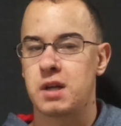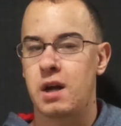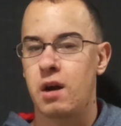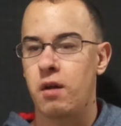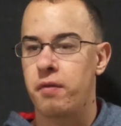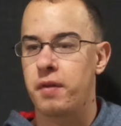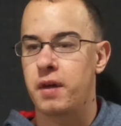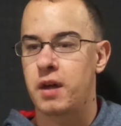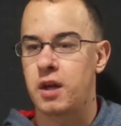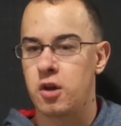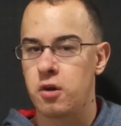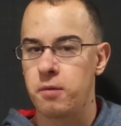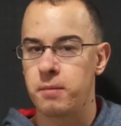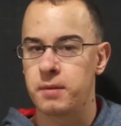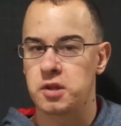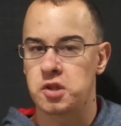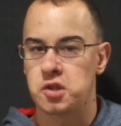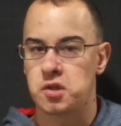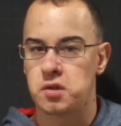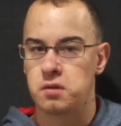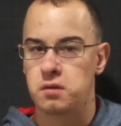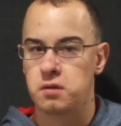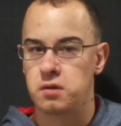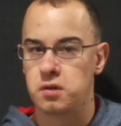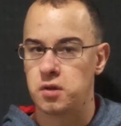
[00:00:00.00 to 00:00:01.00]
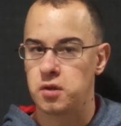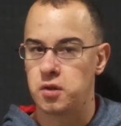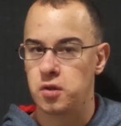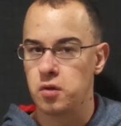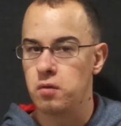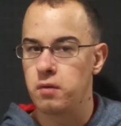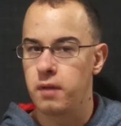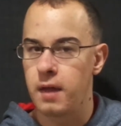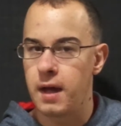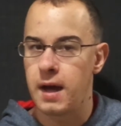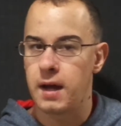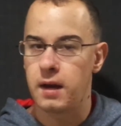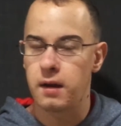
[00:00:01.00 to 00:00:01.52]
I don't think humans
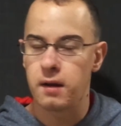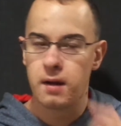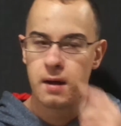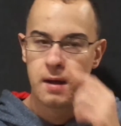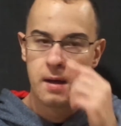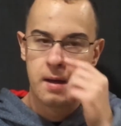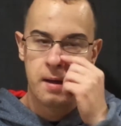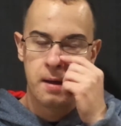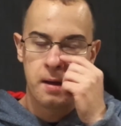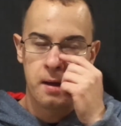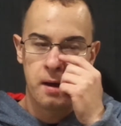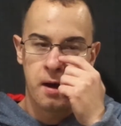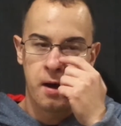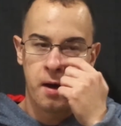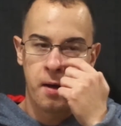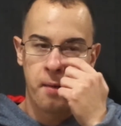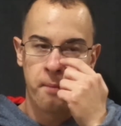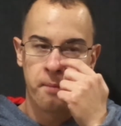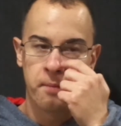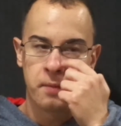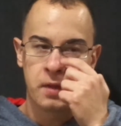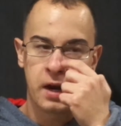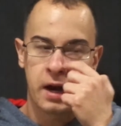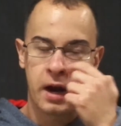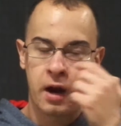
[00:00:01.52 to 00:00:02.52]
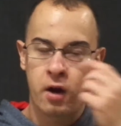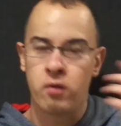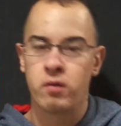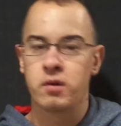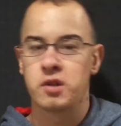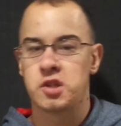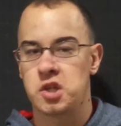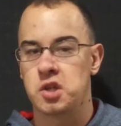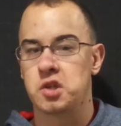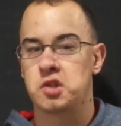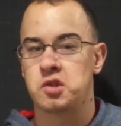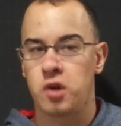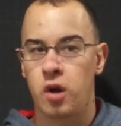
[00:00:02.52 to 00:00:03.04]
do that. Um, and I know
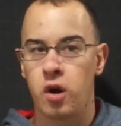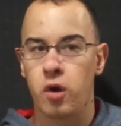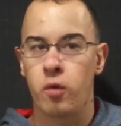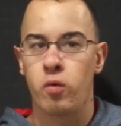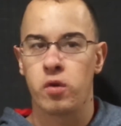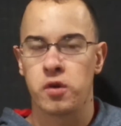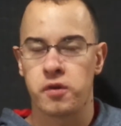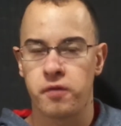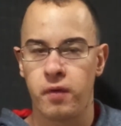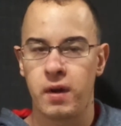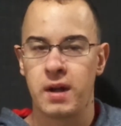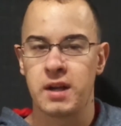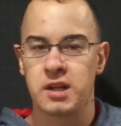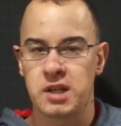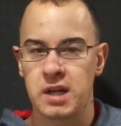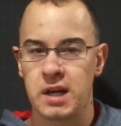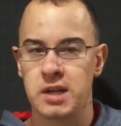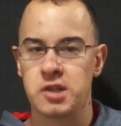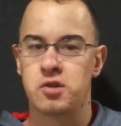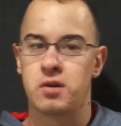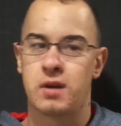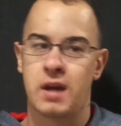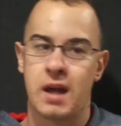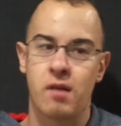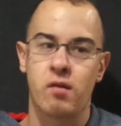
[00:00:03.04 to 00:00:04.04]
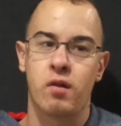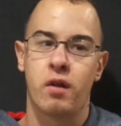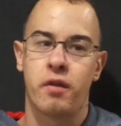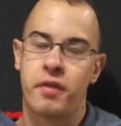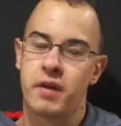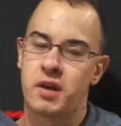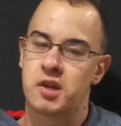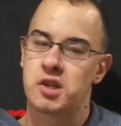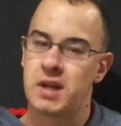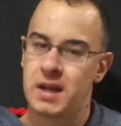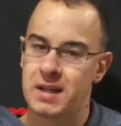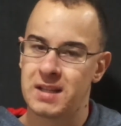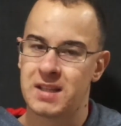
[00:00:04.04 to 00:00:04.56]
it's a Star Wars franchise. You can't really
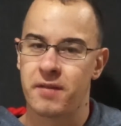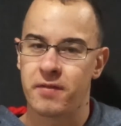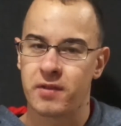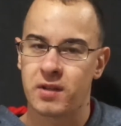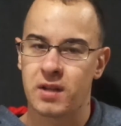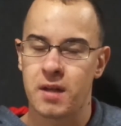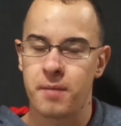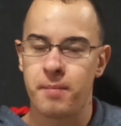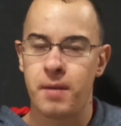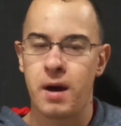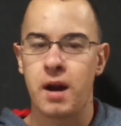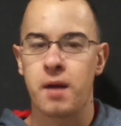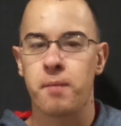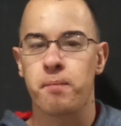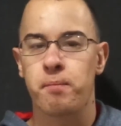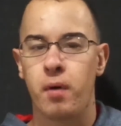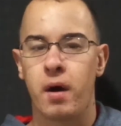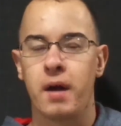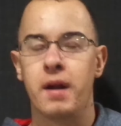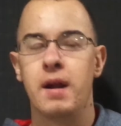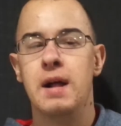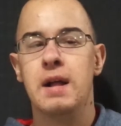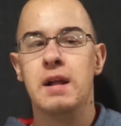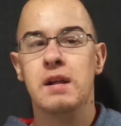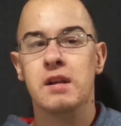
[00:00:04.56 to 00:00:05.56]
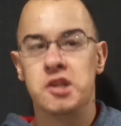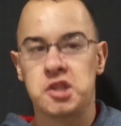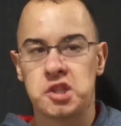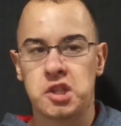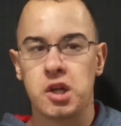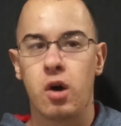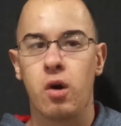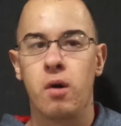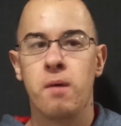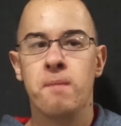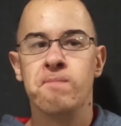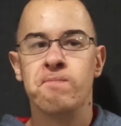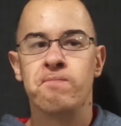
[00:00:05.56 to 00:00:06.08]
think scientifically about it. But
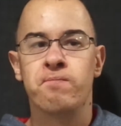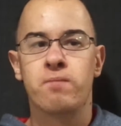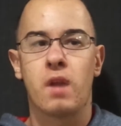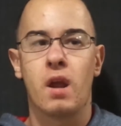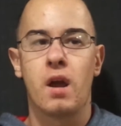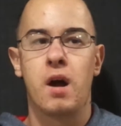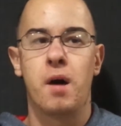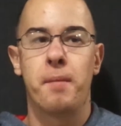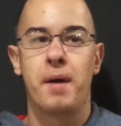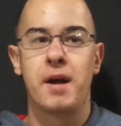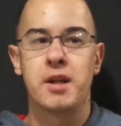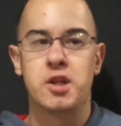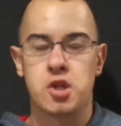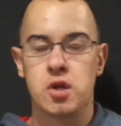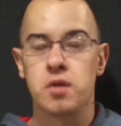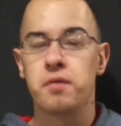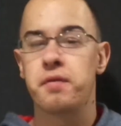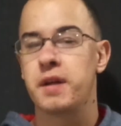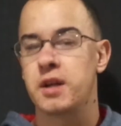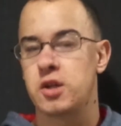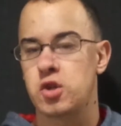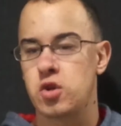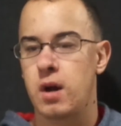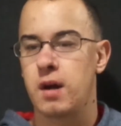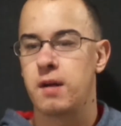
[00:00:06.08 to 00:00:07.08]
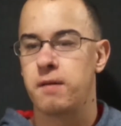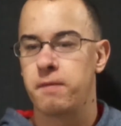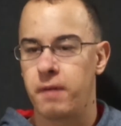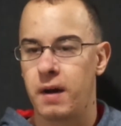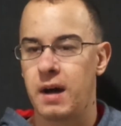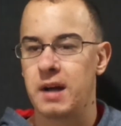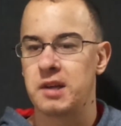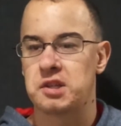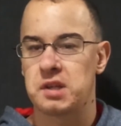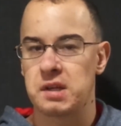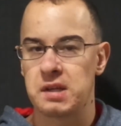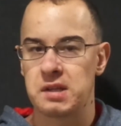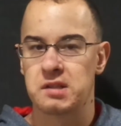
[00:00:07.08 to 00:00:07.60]
still, um, I do think Dryden
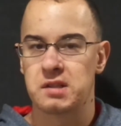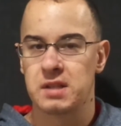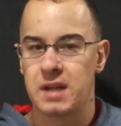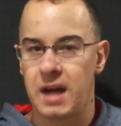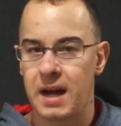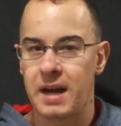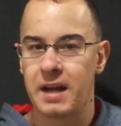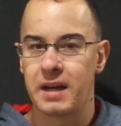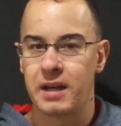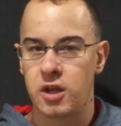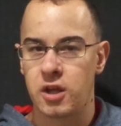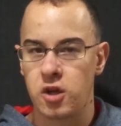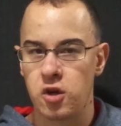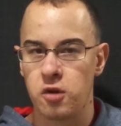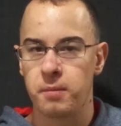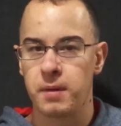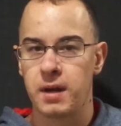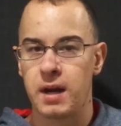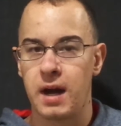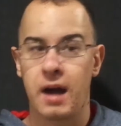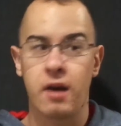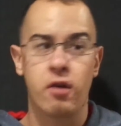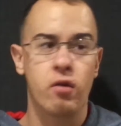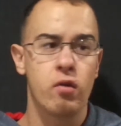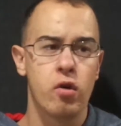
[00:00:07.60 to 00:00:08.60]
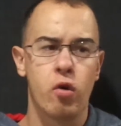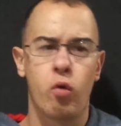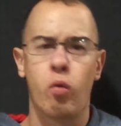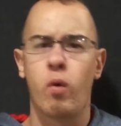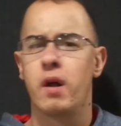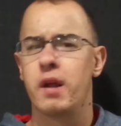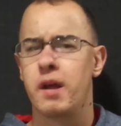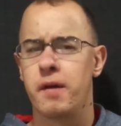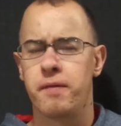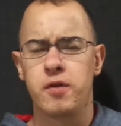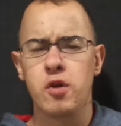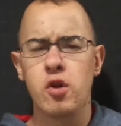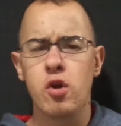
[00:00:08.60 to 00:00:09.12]
Voss is not a human. I don't know what...
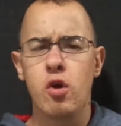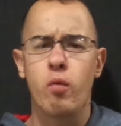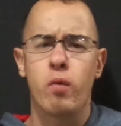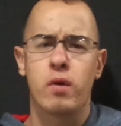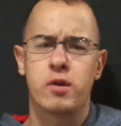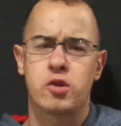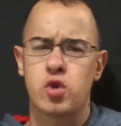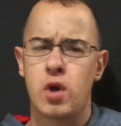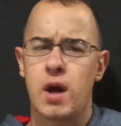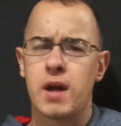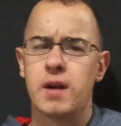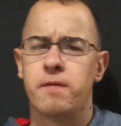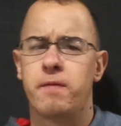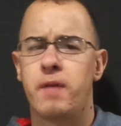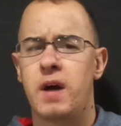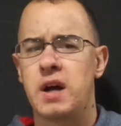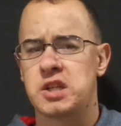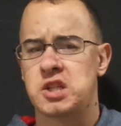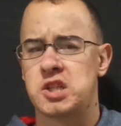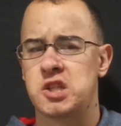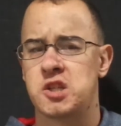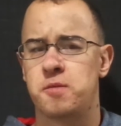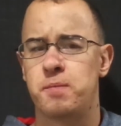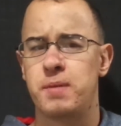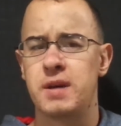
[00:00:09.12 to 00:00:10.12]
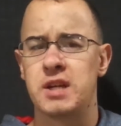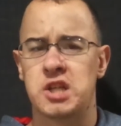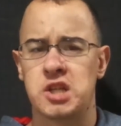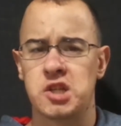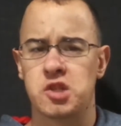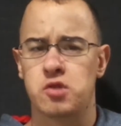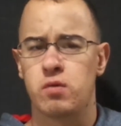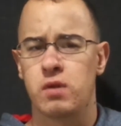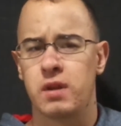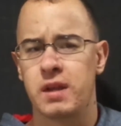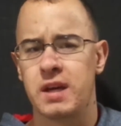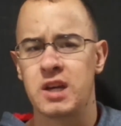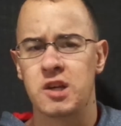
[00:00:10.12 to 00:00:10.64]
If you know what Dryden Voss's species
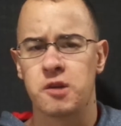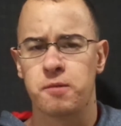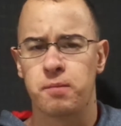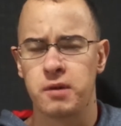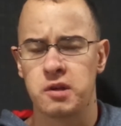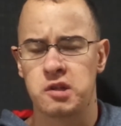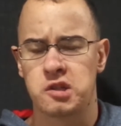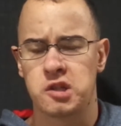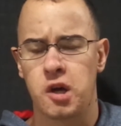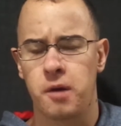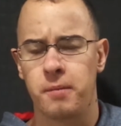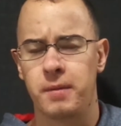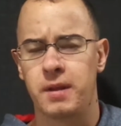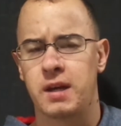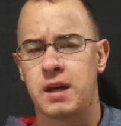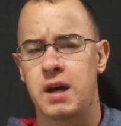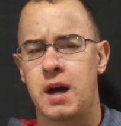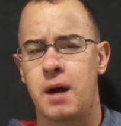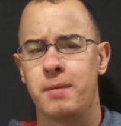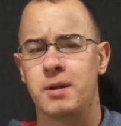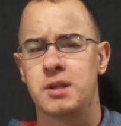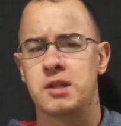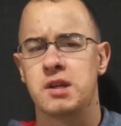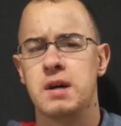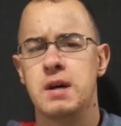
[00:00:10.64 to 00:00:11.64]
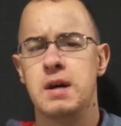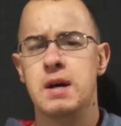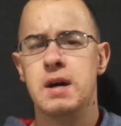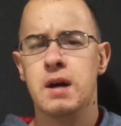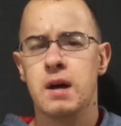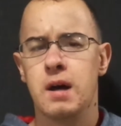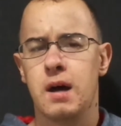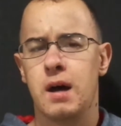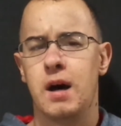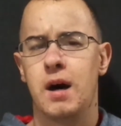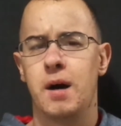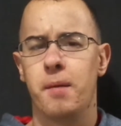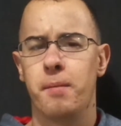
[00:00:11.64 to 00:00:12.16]
really is, please tell me in the comments.
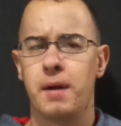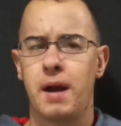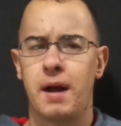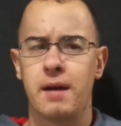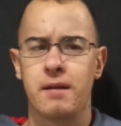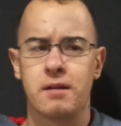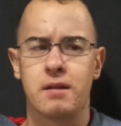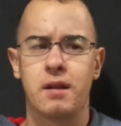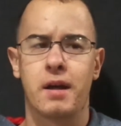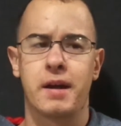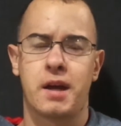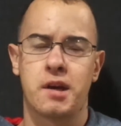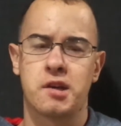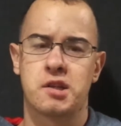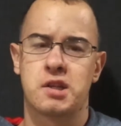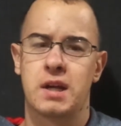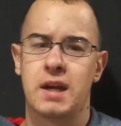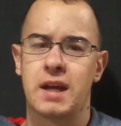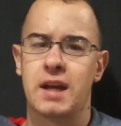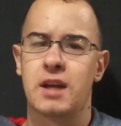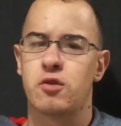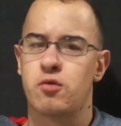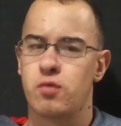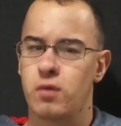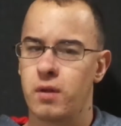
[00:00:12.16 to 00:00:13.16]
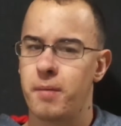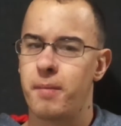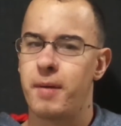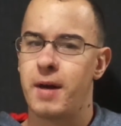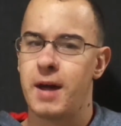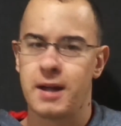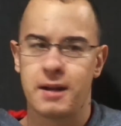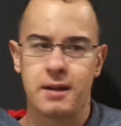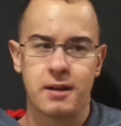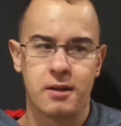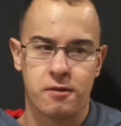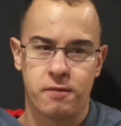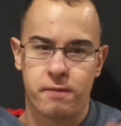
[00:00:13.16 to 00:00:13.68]
Uh, but I, like I said, he gets really
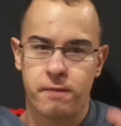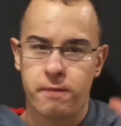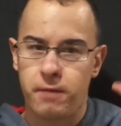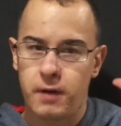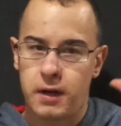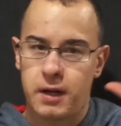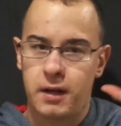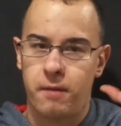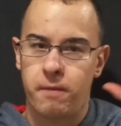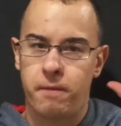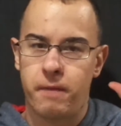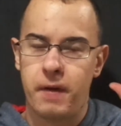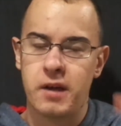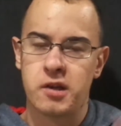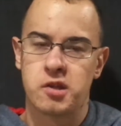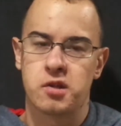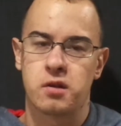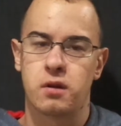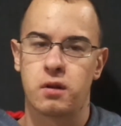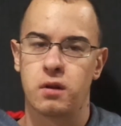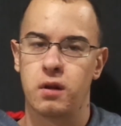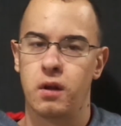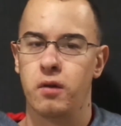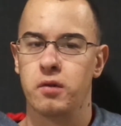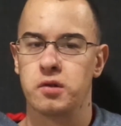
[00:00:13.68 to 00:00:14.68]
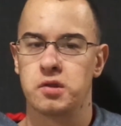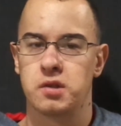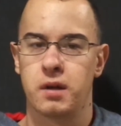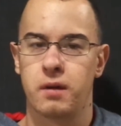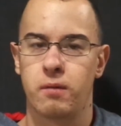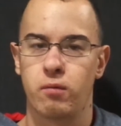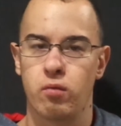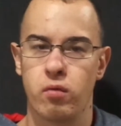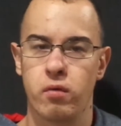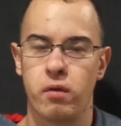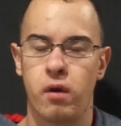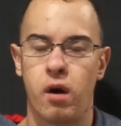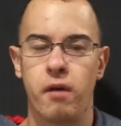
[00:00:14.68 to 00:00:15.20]
mad and his freaking face glows like
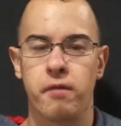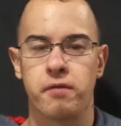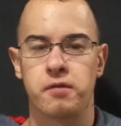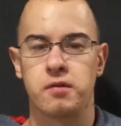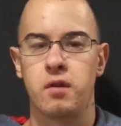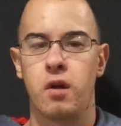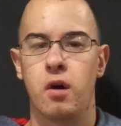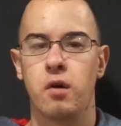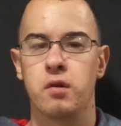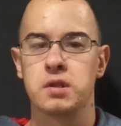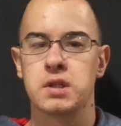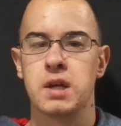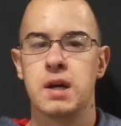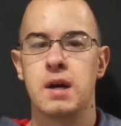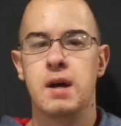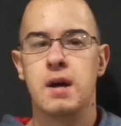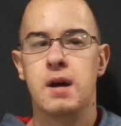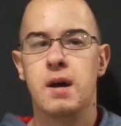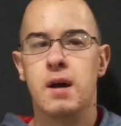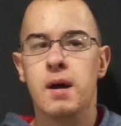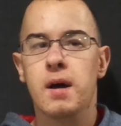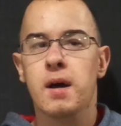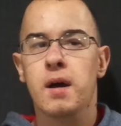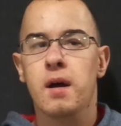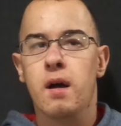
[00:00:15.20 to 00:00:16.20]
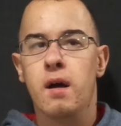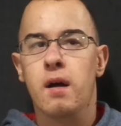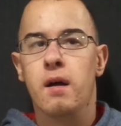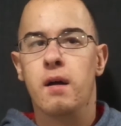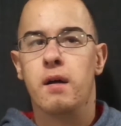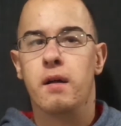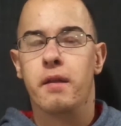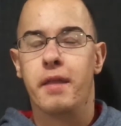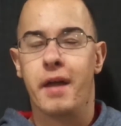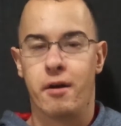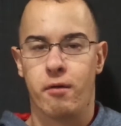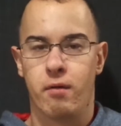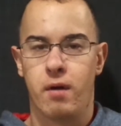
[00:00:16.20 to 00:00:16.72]
Rudolph's nose.
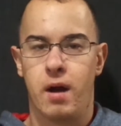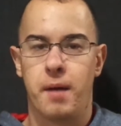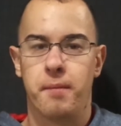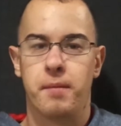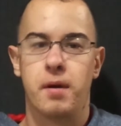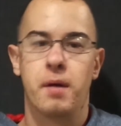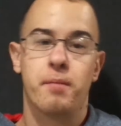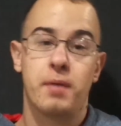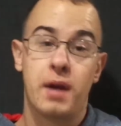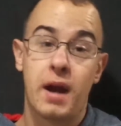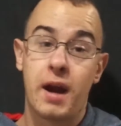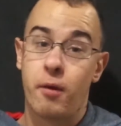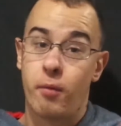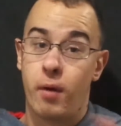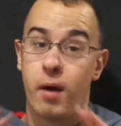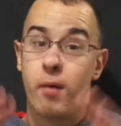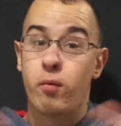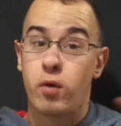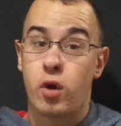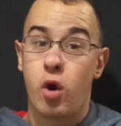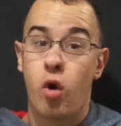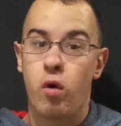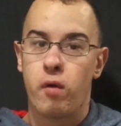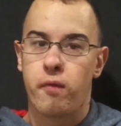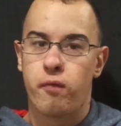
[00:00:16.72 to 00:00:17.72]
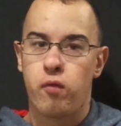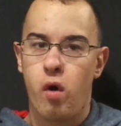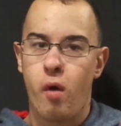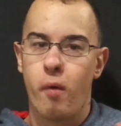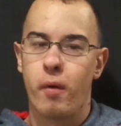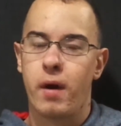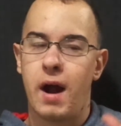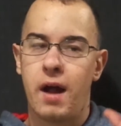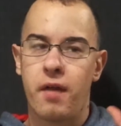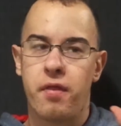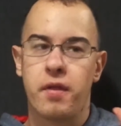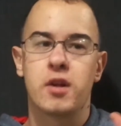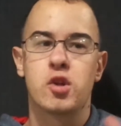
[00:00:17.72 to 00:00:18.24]
That rhymed. But anyway, going forward,
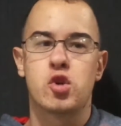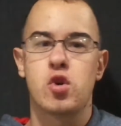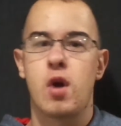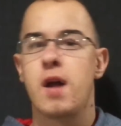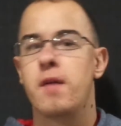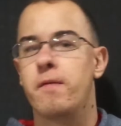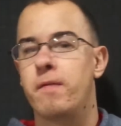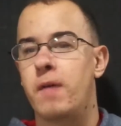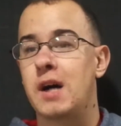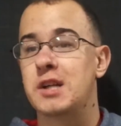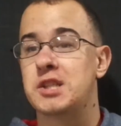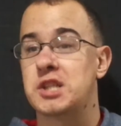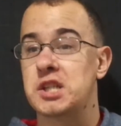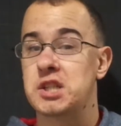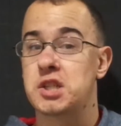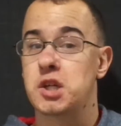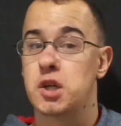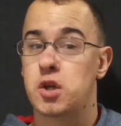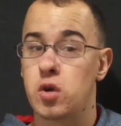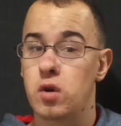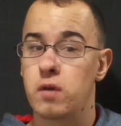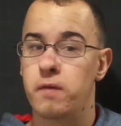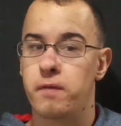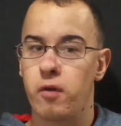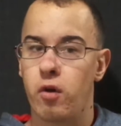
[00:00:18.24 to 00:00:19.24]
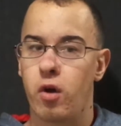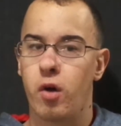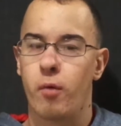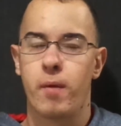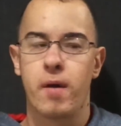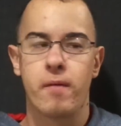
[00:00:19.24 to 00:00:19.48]
I think Dryden Voss is a good villain.